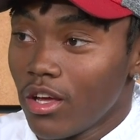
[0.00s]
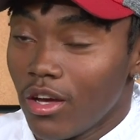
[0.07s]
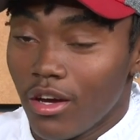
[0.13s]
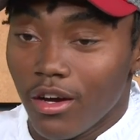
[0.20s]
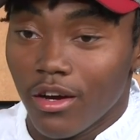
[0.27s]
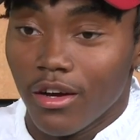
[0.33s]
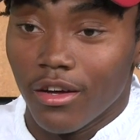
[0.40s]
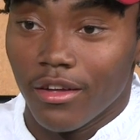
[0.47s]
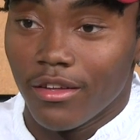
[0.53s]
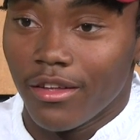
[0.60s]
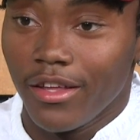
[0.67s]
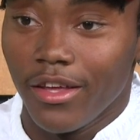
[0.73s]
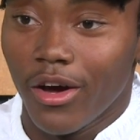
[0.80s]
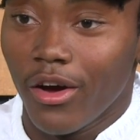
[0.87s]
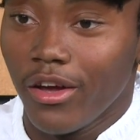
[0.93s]
Uh,
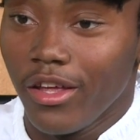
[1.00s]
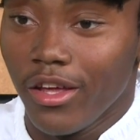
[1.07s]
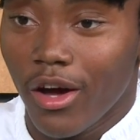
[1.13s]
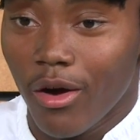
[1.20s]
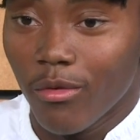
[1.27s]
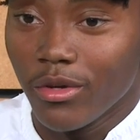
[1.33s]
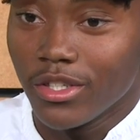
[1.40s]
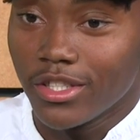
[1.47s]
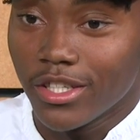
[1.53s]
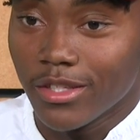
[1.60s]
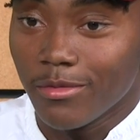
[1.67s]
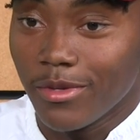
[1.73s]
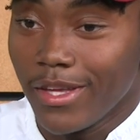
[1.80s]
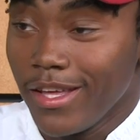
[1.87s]
he he always text me.